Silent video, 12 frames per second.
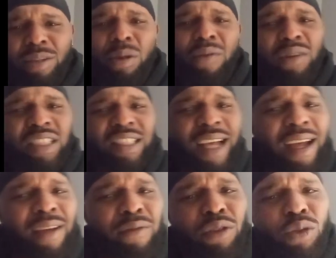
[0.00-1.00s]
Some of us
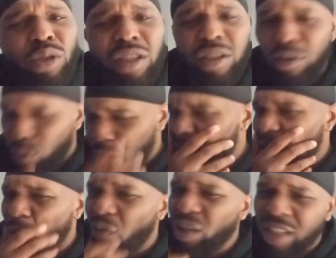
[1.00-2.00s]
are influencers. We,
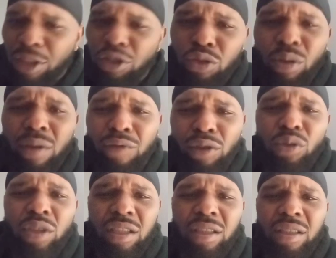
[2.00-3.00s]
some of us are true
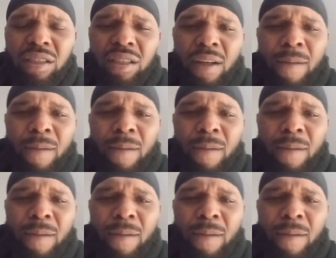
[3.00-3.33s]
influencers,